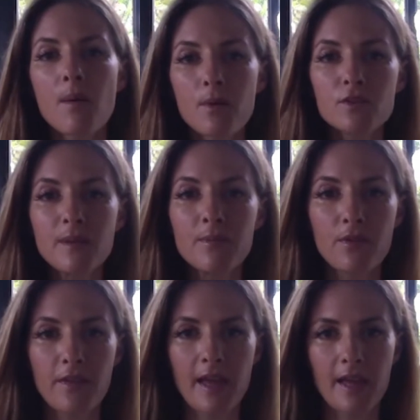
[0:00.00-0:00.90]
Most people
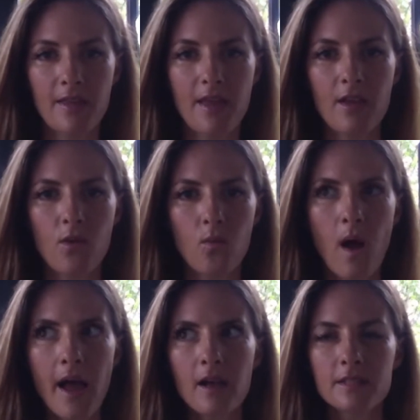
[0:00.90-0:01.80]
think that
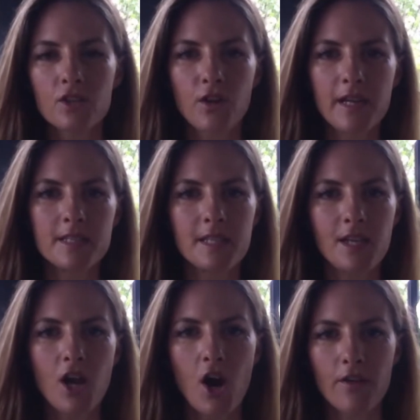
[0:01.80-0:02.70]
wild and
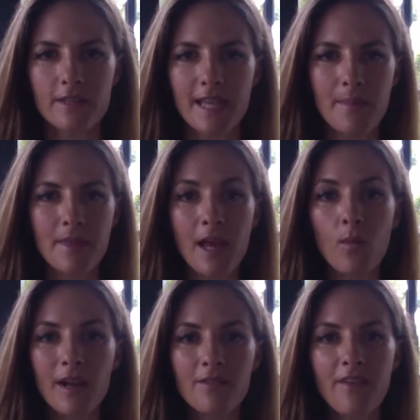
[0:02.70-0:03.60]
crazy are the same thing,
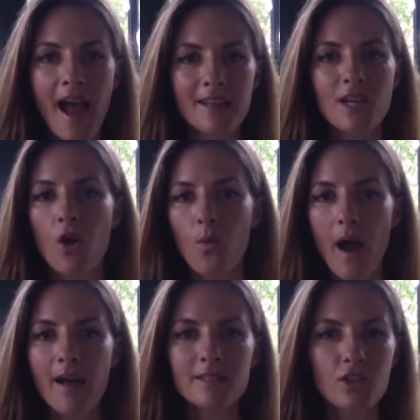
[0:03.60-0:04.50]
when in fact,
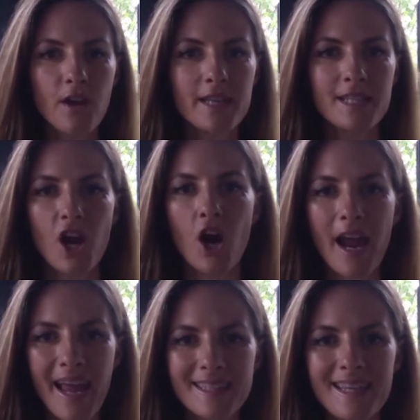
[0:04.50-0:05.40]
wild and crazy are
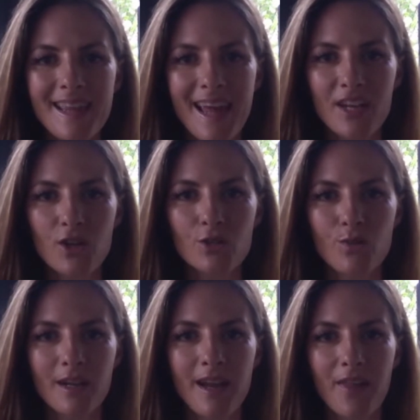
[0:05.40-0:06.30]
antithetical to
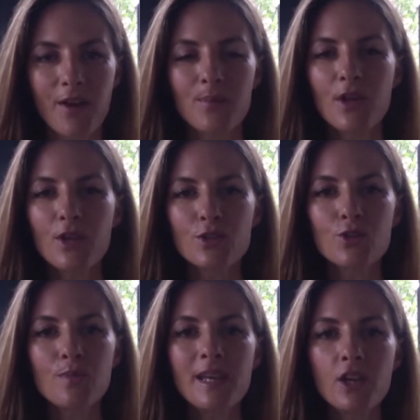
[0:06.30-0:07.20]
one another.
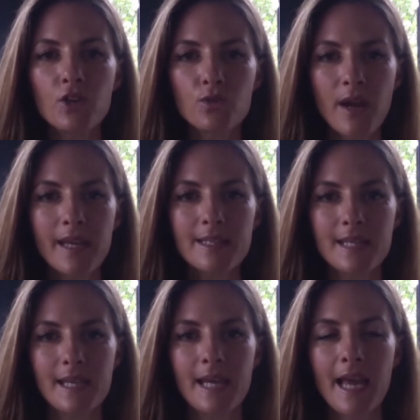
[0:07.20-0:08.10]
To be
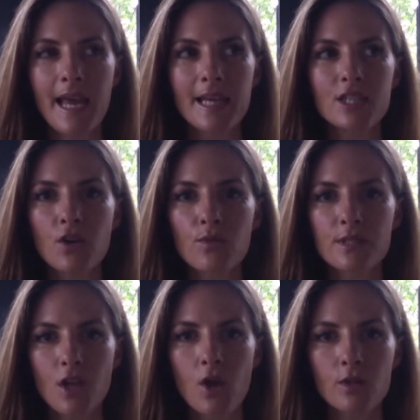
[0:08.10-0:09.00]
crazy is a
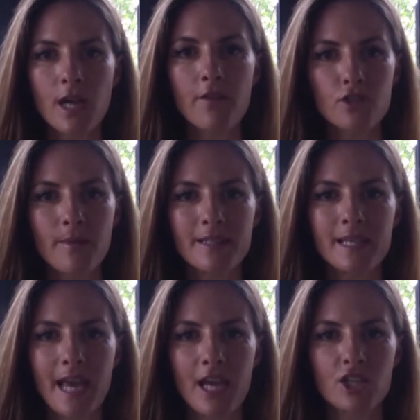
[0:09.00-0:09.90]
result of
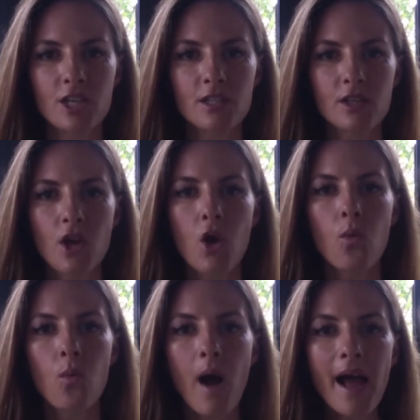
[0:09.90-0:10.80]
domestication.
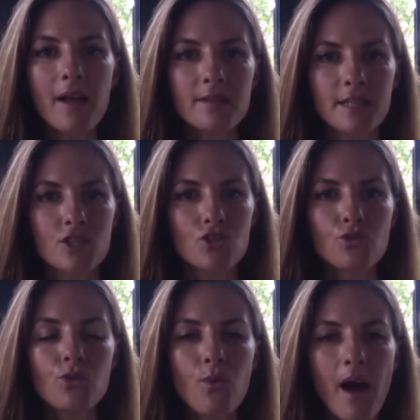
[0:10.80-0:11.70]
Wildness,
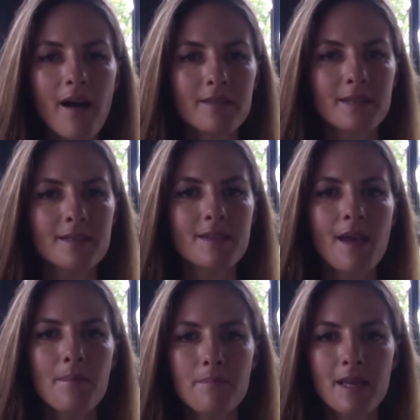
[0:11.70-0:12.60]
true wildness,
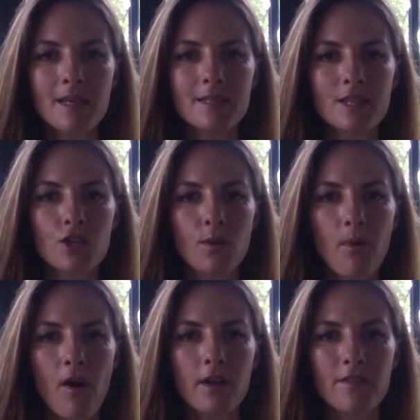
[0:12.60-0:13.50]
means that you are
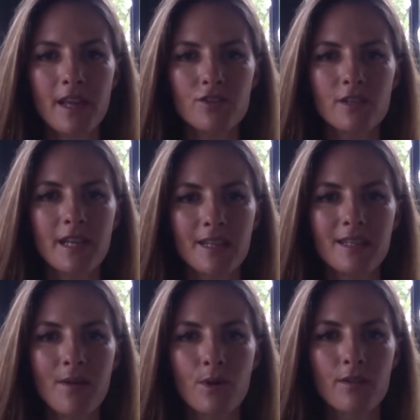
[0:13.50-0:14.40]
part of the interconnected
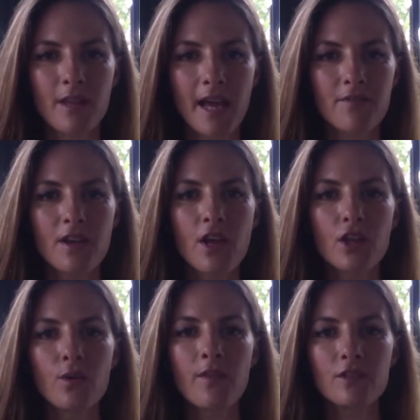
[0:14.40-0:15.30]
network of life.
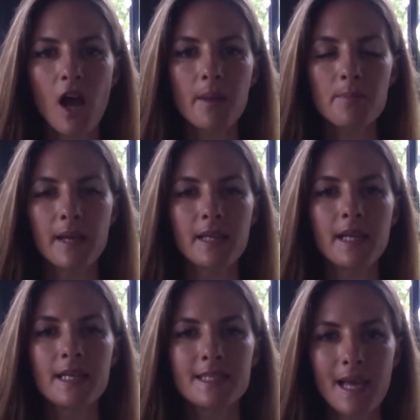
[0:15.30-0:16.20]
you have not been
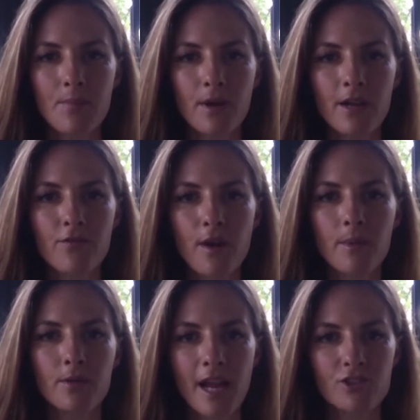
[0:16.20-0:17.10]
separated from
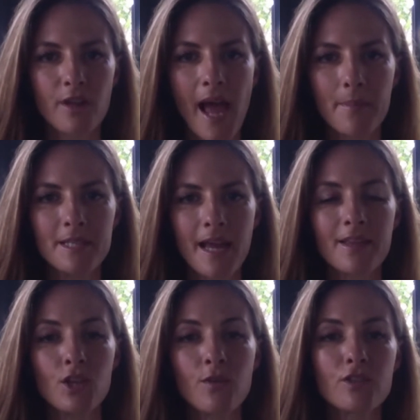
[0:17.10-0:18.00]
your natural habitat.
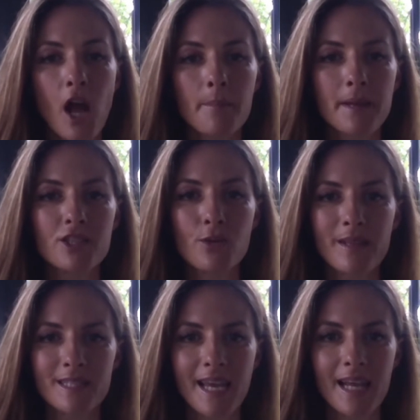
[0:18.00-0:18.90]
you have not been
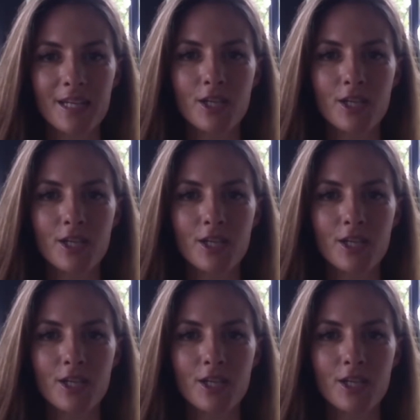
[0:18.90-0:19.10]
domesticated.